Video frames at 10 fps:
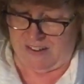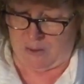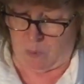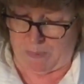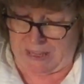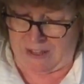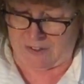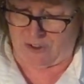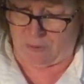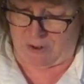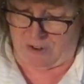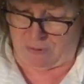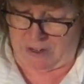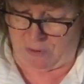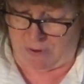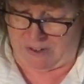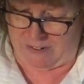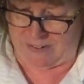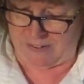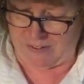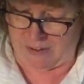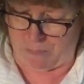that will be added to our dry ingredients. Just